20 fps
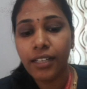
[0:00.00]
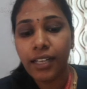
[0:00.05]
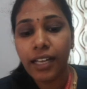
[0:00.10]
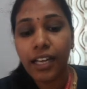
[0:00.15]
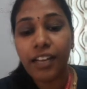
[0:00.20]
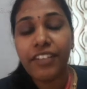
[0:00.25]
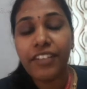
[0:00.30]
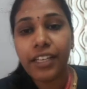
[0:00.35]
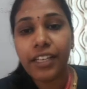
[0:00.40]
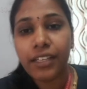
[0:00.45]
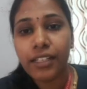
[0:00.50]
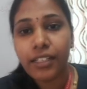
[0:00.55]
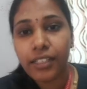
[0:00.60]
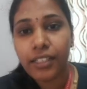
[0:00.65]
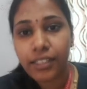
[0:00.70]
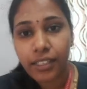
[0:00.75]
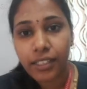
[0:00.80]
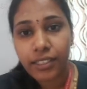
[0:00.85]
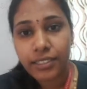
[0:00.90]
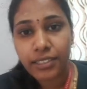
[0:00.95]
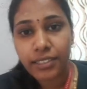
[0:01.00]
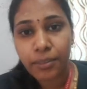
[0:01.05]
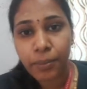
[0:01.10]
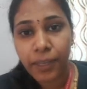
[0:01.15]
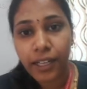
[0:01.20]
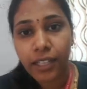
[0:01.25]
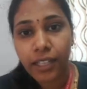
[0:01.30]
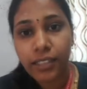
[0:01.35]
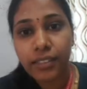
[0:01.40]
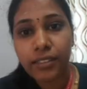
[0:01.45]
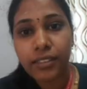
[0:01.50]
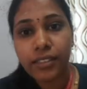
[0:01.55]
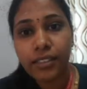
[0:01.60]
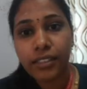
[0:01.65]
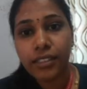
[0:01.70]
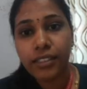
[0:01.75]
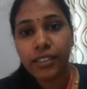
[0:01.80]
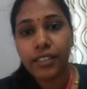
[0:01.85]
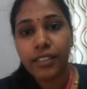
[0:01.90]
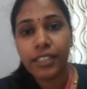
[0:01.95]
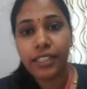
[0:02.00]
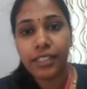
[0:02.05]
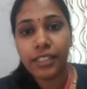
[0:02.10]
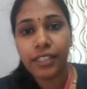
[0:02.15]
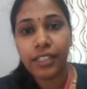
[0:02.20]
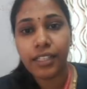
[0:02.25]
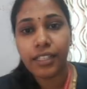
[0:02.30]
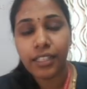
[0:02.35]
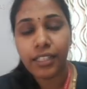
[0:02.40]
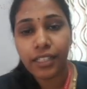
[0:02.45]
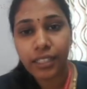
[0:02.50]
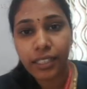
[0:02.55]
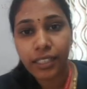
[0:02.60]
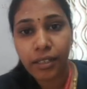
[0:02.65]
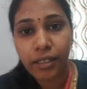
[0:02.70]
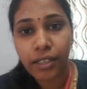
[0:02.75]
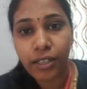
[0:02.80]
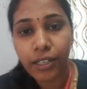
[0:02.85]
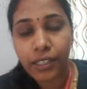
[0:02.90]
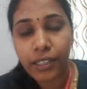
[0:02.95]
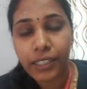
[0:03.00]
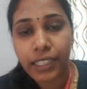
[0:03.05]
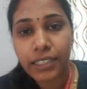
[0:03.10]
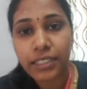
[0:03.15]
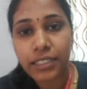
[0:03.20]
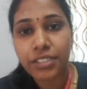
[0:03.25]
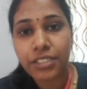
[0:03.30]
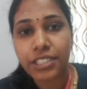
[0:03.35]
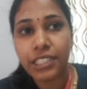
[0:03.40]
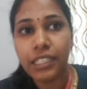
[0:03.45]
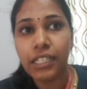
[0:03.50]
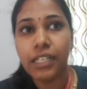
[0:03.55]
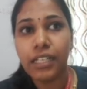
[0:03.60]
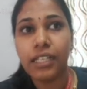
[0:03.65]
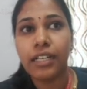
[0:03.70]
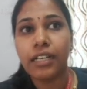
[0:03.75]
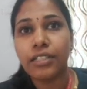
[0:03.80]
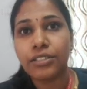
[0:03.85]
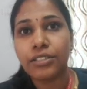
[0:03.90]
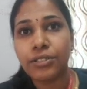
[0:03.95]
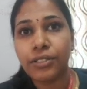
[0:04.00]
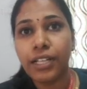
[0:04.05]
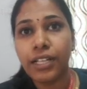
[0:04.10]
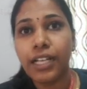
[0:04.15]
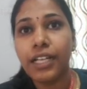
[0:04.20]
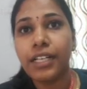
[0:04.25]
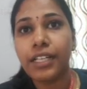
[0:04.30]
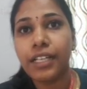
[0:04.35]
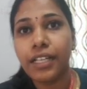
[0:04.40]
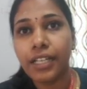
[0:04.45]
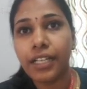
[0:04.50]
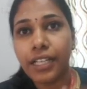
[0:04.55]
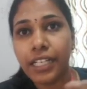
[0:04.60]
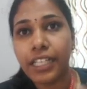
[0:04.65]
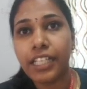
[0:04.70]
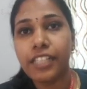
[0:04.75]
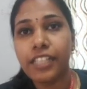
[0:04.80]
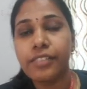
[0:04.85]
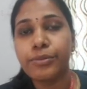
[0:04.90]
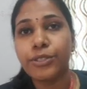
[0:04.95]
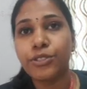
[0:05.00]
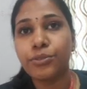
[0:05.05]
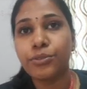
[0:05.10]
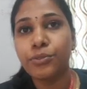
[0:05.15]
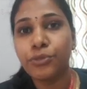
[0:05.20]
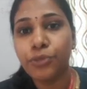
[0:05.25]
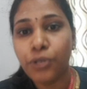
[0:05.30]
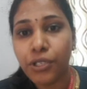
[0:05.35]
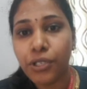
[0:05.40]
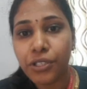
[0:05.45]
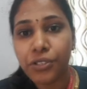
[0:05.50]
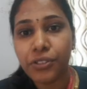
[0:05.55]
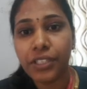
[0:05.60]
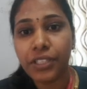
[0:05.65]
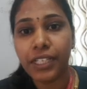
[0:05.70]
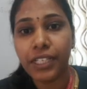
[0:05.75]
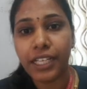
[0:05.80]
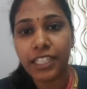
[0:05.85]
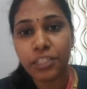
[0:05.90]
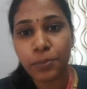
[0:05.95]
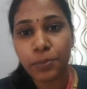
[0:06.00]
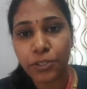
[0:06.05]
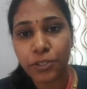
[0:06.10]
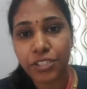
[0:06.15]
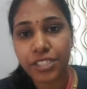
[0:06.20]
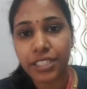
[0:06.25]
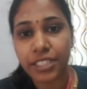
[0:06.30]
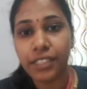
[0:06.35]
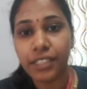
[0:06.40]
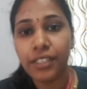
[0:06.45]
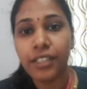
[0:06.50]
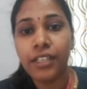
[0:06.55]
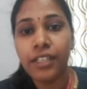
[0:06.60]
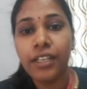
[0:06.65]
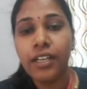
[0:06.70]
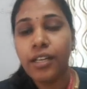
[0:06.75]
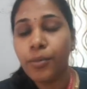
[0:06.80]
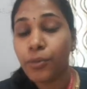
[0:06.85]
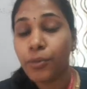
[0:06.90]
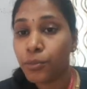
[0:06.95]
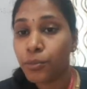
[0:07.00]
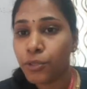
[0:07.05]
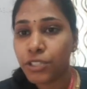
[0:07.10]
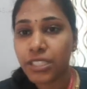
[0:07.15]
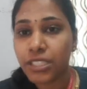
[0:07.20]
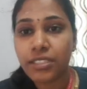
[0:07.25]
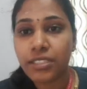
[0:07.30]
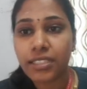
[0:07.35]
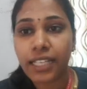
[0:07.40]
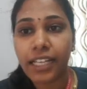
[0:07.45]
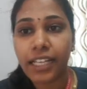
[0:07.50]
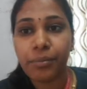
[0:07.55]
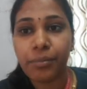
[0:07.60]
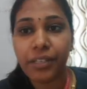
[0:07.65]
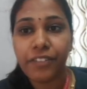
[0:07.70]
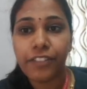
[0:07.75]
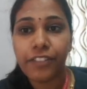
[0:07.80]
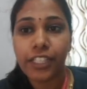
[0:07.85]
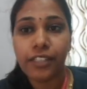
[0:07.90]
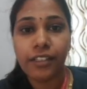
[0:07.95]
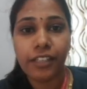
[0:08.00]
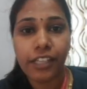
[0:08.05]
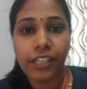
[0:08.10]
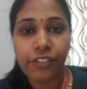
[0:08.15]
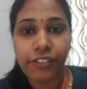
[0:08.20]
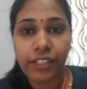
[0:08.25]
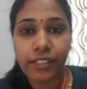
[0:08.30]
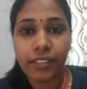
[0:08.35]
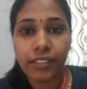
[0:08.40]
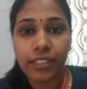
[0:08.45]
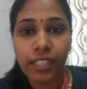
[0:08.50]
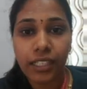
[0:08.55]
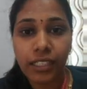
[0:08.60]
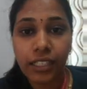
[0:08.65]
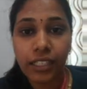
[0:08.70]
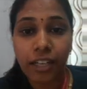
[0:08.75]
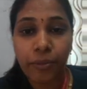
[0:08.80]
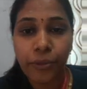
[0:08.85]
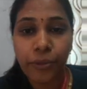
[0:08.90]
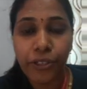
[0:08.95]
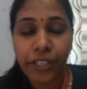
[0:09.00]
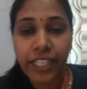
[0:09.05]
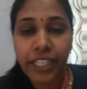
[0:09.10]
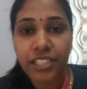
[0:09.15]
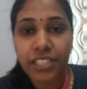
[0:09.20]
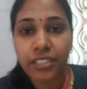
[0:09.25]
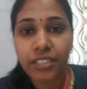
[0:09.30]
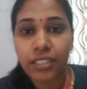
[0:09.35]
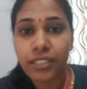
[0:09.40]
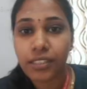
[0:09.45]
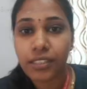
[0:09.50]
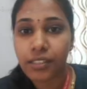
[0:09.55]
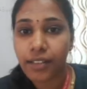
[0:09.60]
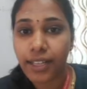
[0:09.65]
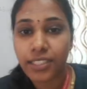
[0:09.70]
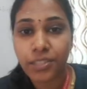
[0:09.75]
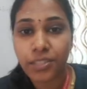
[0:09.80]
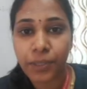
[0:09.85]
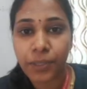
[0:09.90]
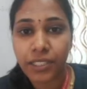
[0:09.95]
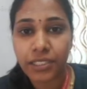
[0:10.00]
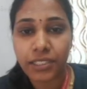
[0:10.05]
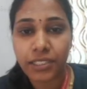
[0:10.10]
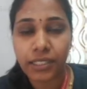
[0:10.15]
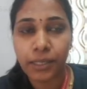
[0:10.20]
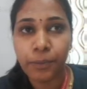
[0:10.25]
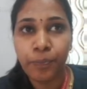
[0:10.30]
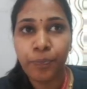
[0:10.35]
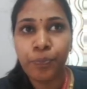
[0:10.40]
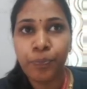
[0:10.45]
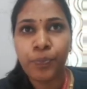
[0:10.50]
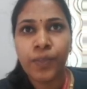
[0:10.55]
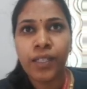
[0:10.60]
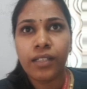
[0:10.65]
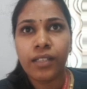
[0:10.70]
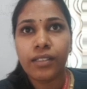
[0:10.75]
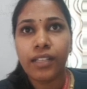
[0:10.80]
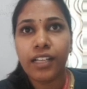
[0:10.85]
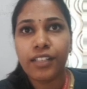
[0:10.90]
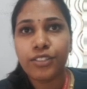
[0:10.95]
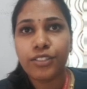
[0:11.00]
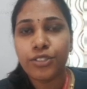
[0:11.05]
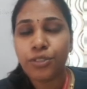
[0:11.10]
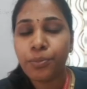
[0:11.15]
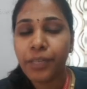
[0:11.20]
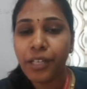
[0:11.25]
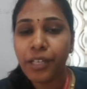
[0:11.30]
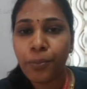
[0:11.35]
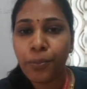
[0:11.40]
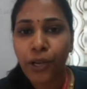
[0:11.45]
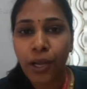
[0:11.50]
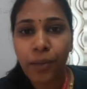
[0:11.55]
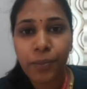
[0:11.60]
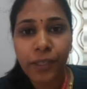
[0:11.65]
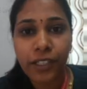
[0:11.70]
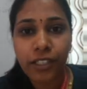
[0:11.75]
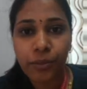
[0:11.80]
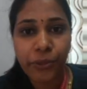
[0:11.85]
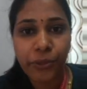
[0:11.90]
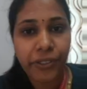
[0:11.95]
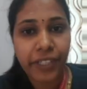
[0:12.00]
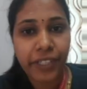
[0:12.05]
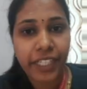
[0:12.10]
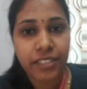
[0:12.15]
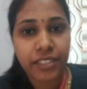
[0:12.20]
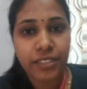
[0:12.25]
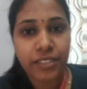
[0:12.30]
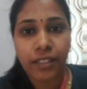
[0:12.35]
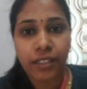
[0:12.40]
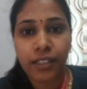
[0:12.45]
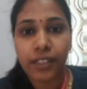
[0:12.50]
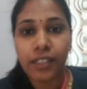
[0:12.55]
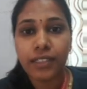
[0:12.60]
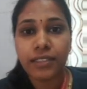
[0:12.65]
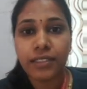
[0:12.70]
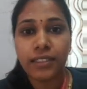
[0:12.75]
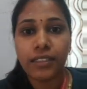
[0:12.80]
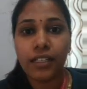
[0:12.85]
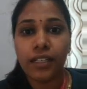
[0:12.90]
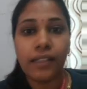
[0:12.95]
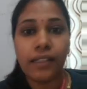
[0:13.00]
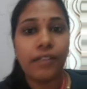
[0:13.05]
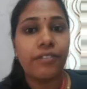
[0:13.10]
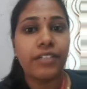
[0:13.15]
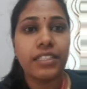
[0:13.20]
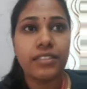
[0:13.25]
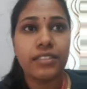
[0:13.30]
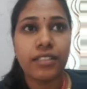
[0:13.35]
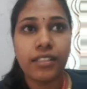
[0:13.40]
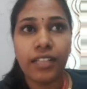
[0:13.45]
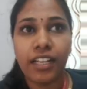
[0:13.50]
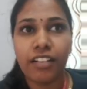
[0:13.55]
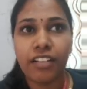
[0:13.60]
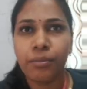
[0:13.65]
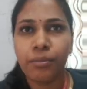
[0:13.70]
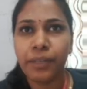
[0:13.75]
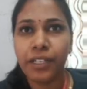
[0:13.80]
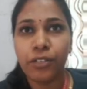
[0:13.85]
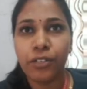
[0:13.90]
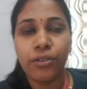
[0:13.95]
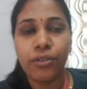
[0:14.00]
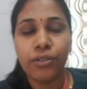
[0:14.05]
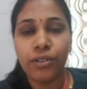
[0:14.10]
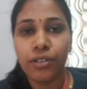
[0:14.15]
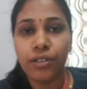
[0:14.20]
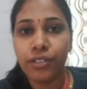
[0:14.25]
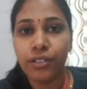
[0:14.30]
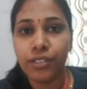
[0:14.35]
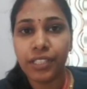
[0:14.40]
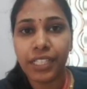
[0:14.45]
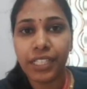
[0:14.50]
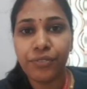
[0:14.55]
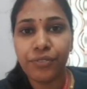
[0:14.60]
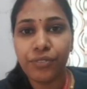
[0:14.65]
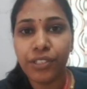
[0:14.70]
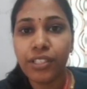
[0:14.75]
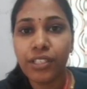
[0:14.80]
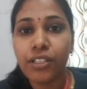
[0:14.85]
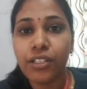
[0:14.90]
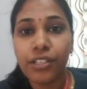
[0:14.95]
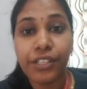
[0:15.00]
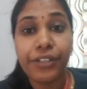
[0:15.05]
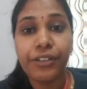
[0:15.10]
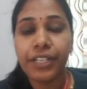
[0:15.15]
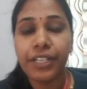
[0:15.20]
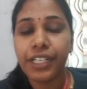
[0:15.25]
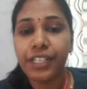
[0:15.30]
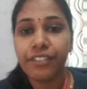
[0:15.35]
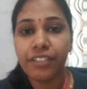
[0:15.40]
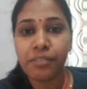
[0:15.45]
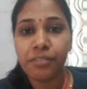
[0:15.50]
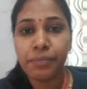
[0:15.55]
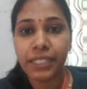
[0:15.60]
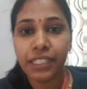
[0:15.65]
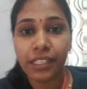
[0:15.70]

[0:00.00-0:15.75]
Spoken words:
having as the path in the organization, so that it helps to move on to the next position. Promotions can be given. Then communication and transparency. There should be a proper communication, unless and otherwise there will be no teamwork or unity will be